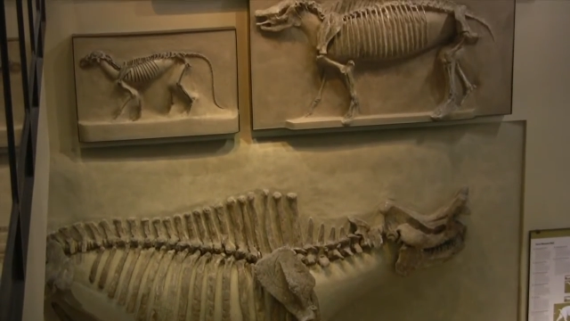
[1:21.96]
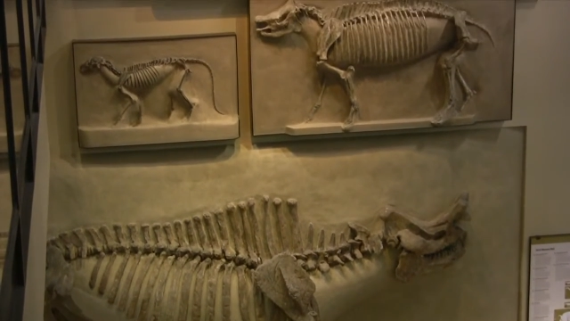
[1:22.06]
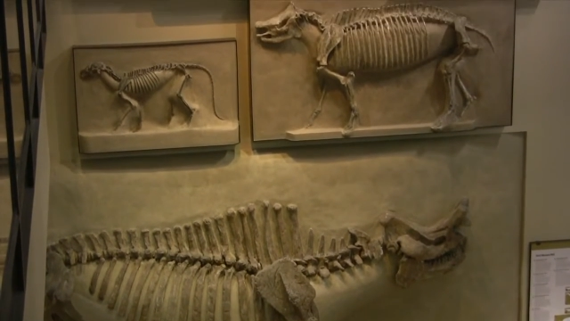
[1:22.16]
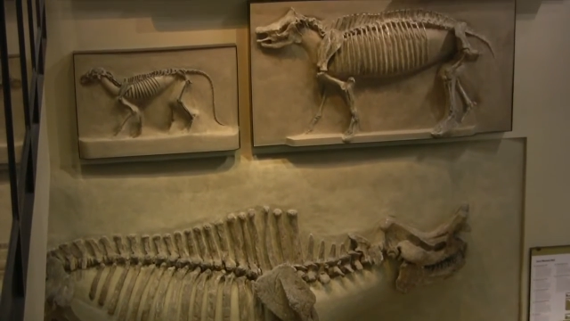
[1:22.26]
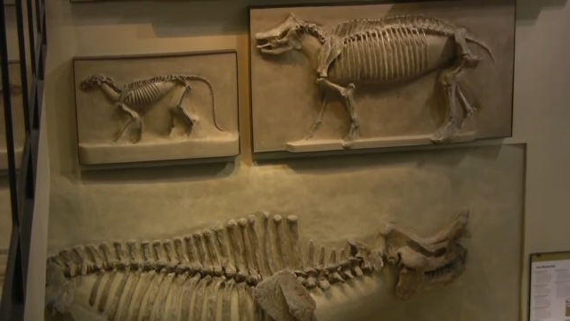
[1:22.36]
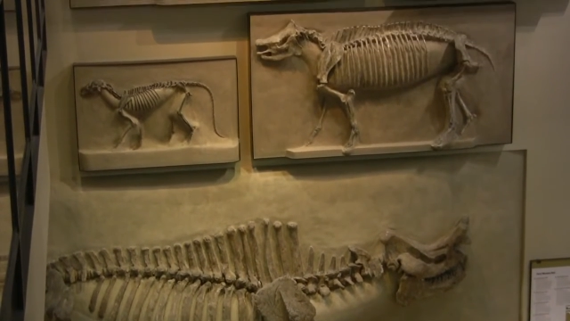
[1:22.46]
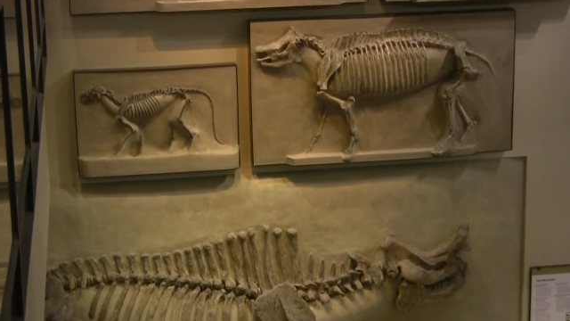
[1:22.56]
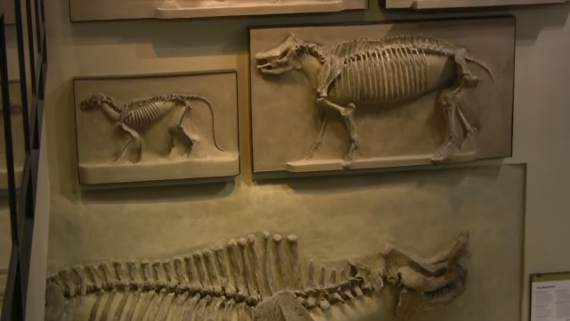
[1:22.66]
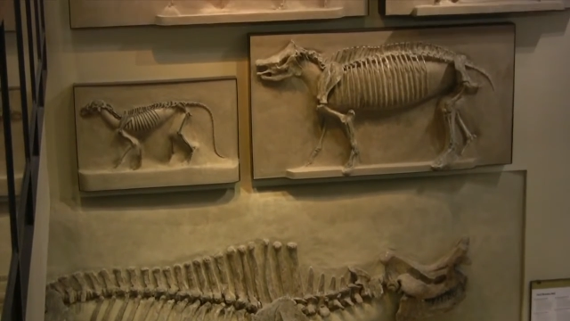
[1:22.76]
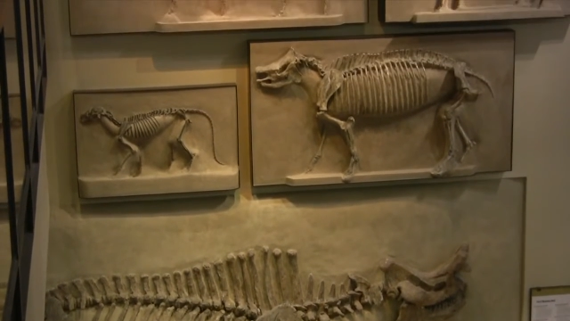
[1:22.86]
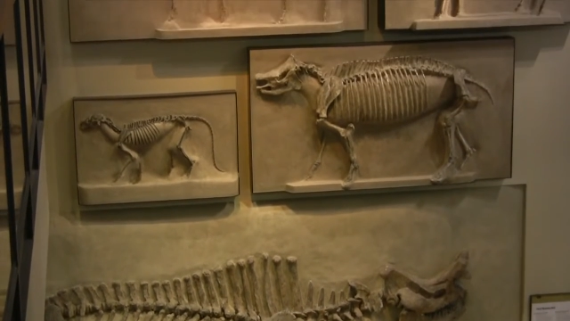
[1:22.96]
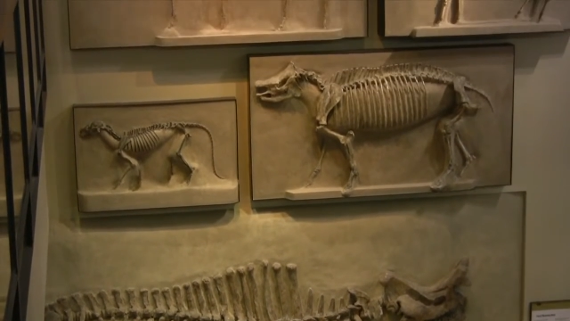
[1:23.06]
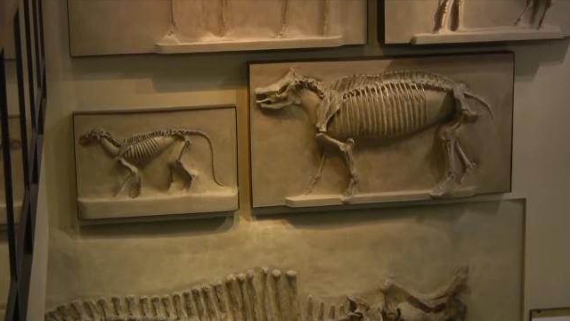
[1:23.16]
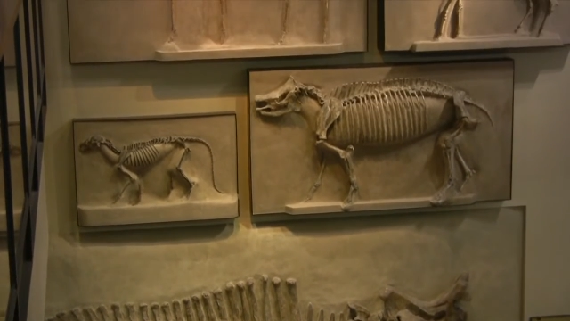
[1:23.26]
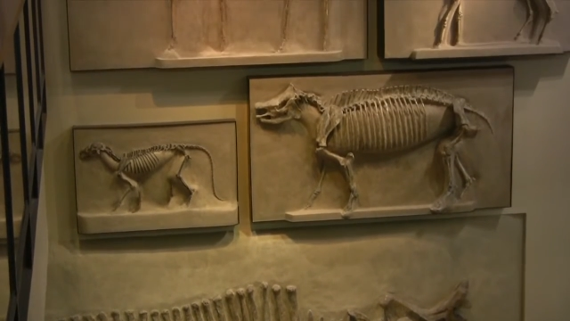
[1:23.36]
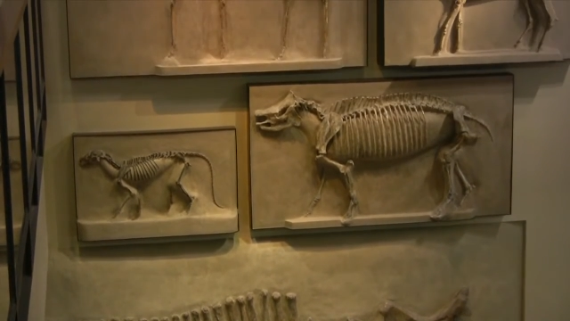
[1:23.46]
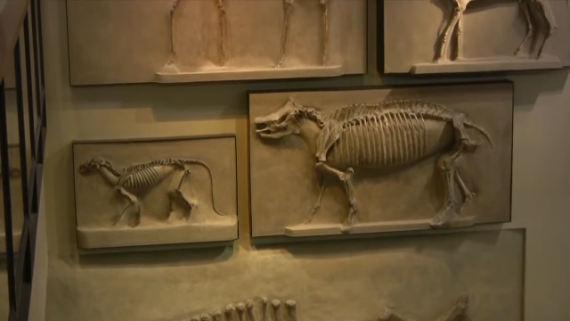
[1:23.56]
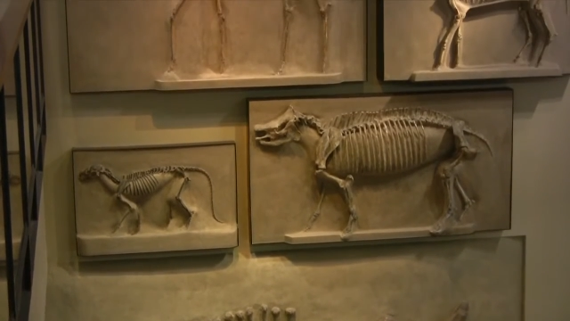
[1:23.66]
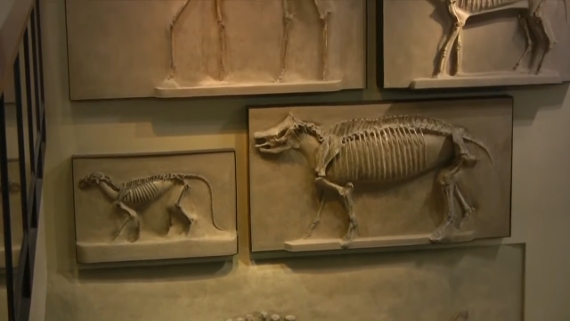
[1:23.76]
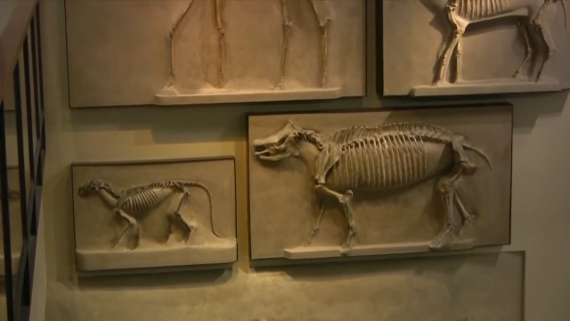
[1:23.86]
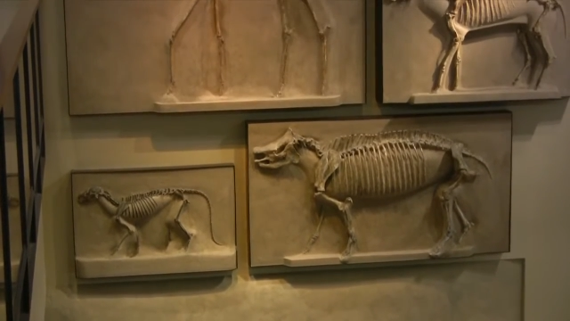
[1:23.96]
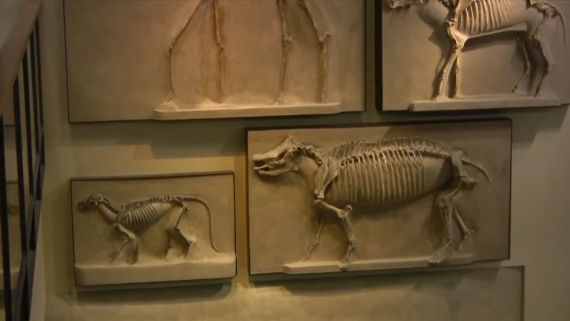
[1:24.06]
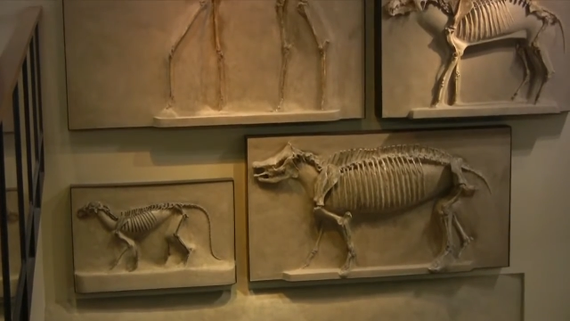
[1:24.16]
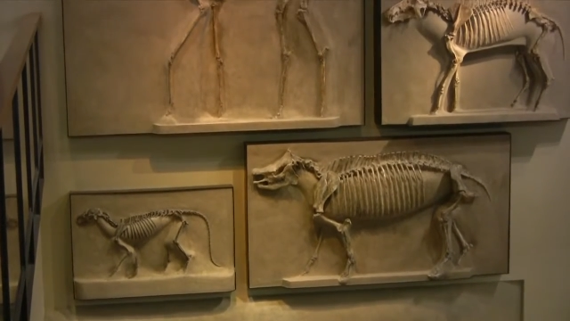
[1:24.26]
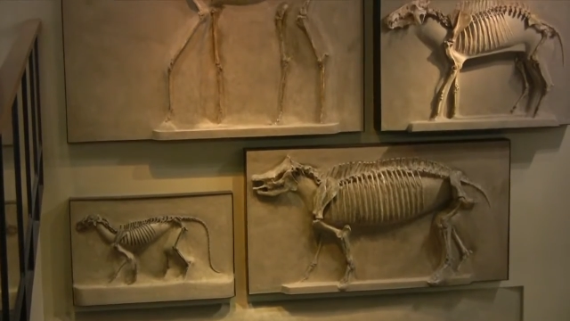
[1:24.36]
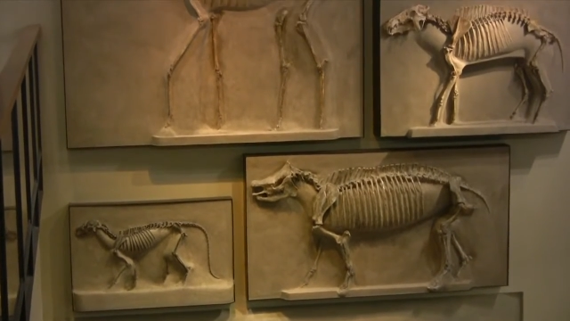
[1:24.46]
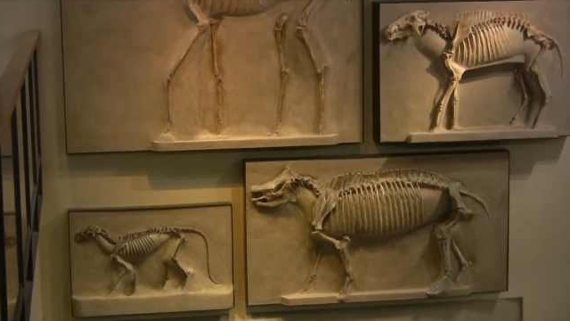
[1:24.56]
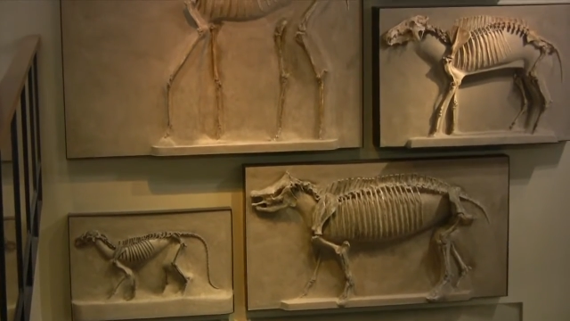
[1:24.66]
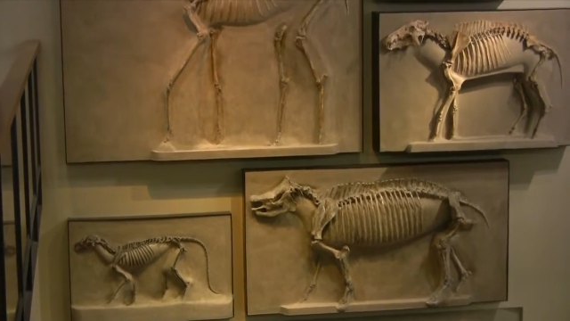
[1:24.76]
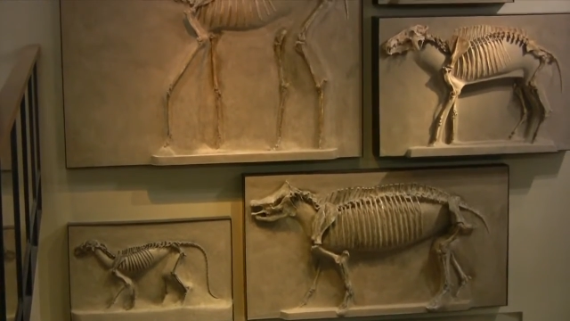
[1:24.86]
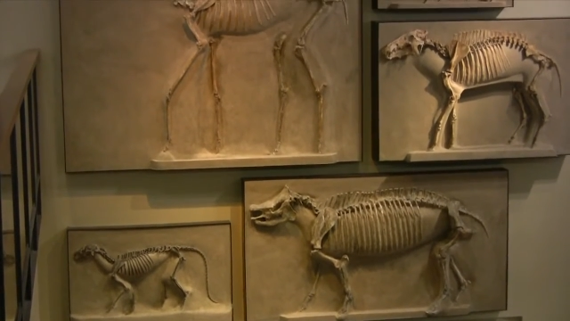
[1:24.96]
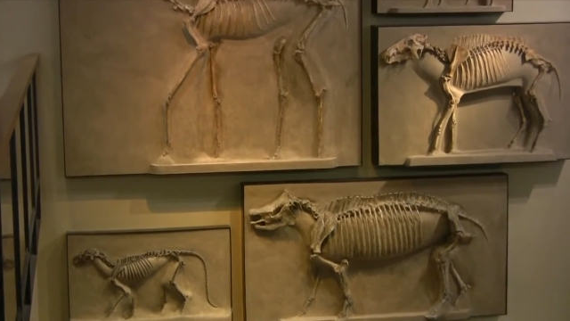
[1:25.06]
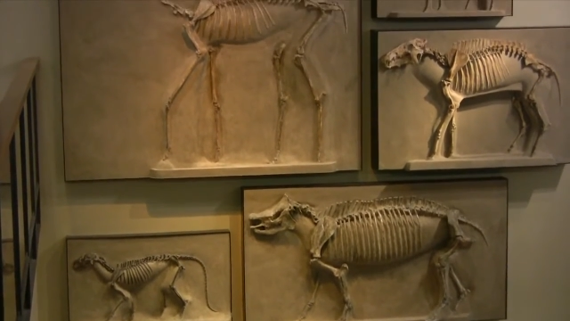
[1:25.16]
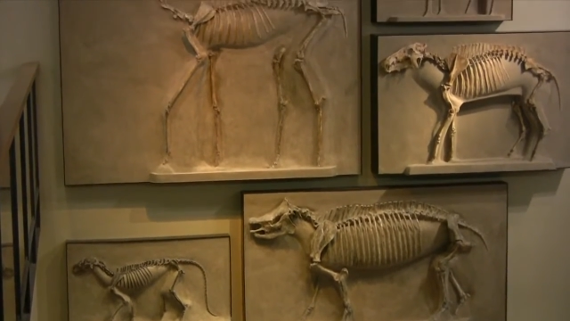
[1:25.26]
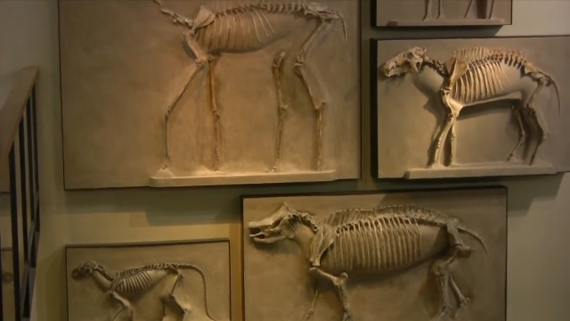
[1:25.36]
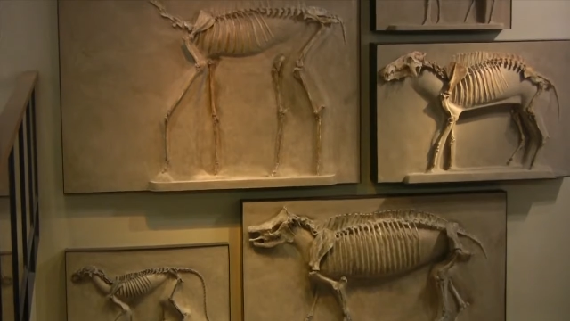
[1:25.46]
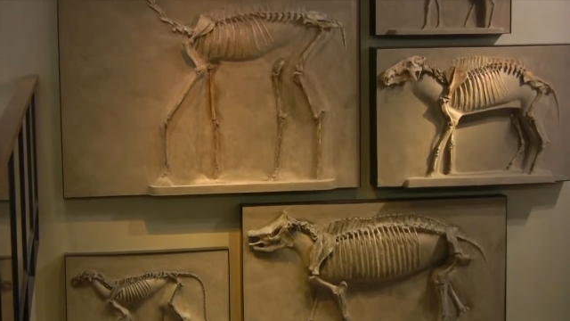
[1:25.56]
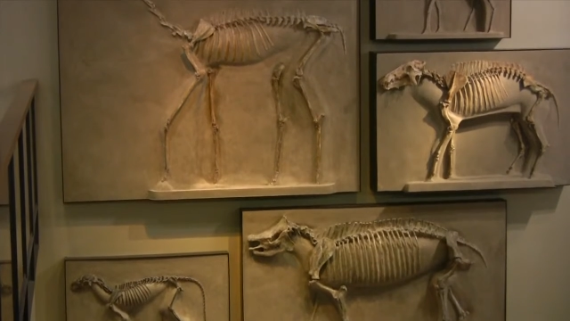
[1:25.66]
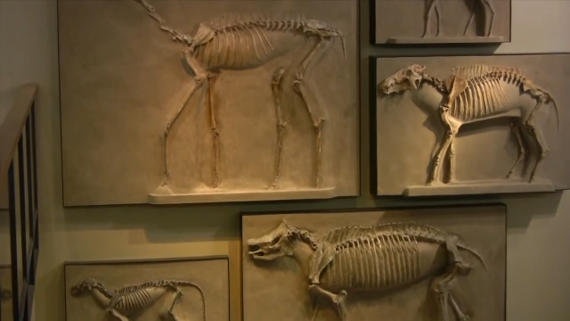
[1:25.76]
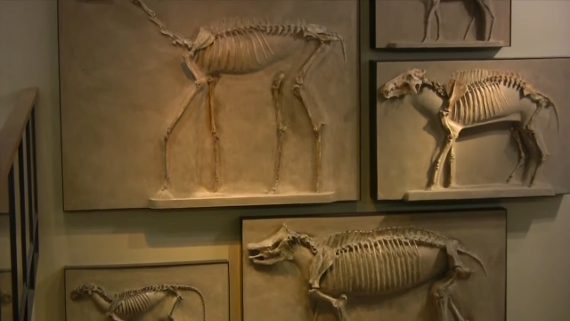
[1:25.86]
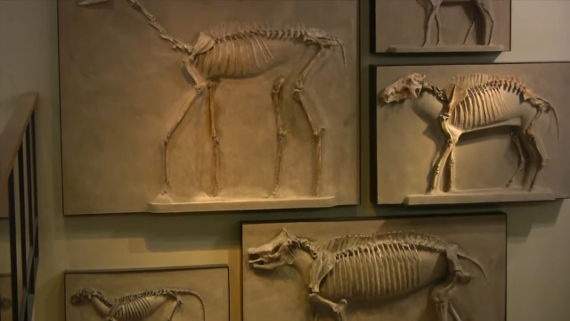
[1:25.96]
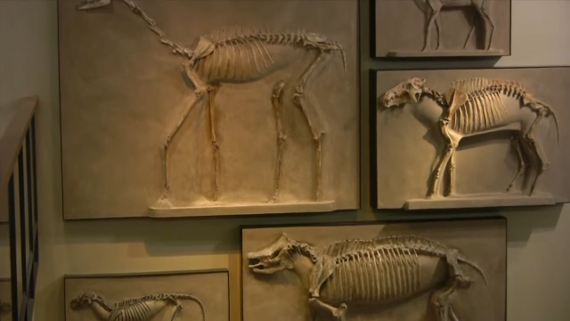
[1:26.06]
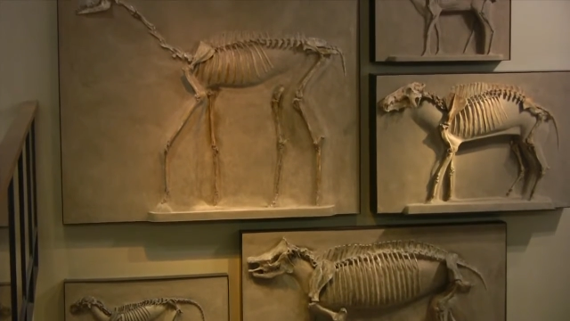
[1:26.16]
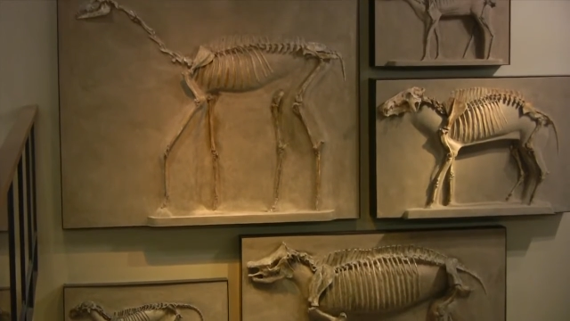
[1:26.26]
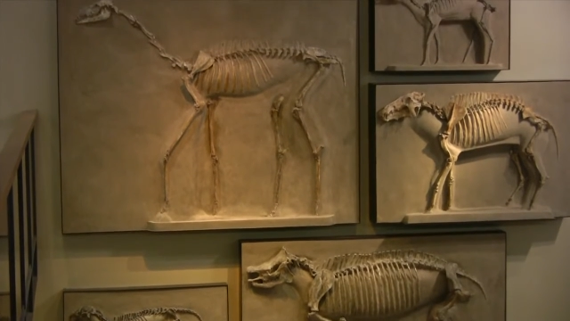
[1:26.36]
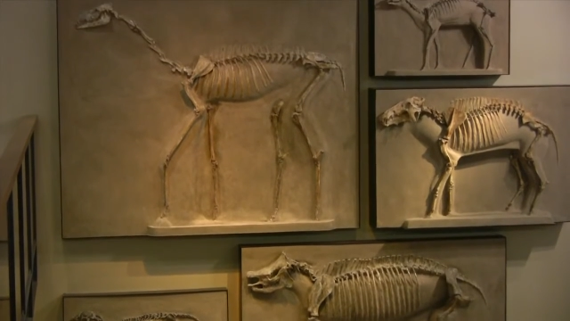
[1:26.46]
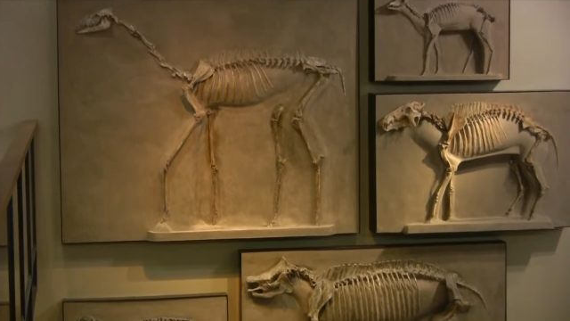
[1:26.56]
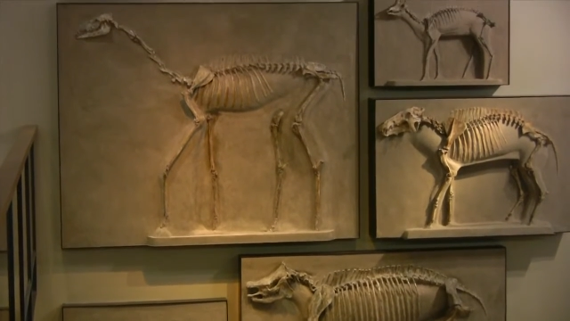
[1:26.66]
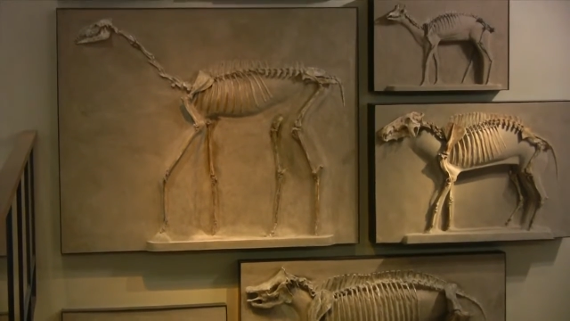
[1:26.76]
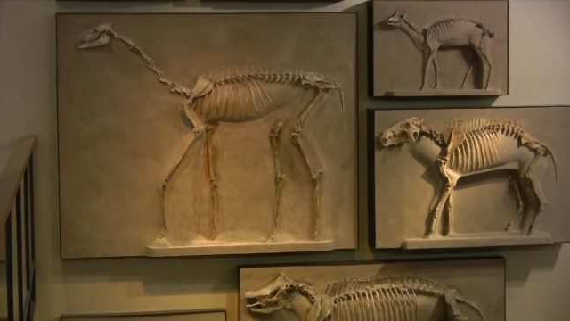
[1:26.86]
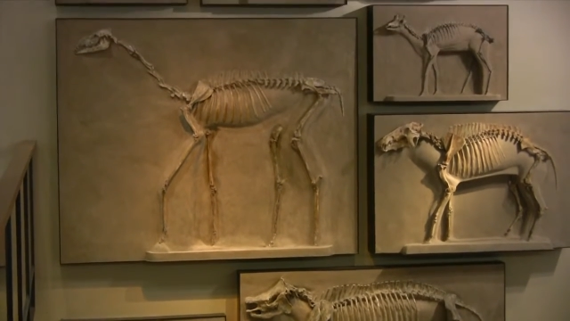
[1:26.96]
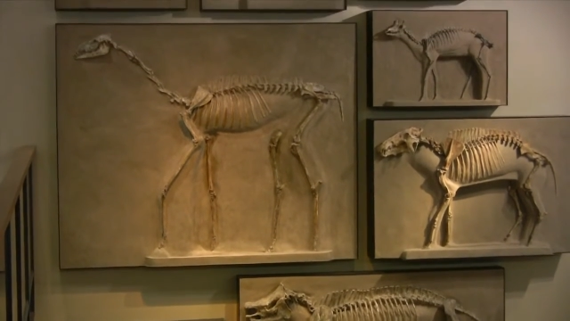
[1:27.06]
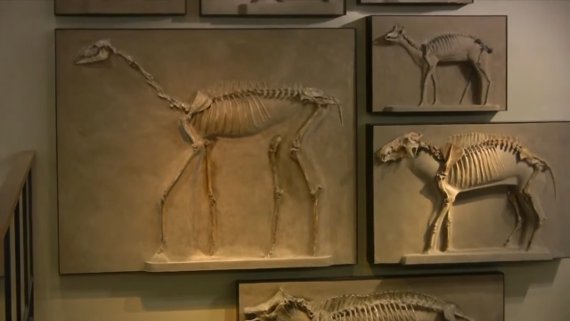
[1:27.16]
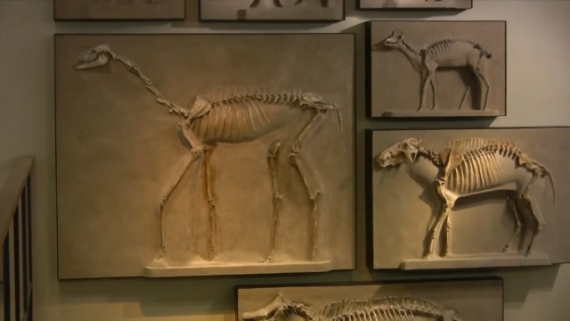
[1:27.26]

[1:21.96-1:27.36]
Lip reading: (no speaker visible)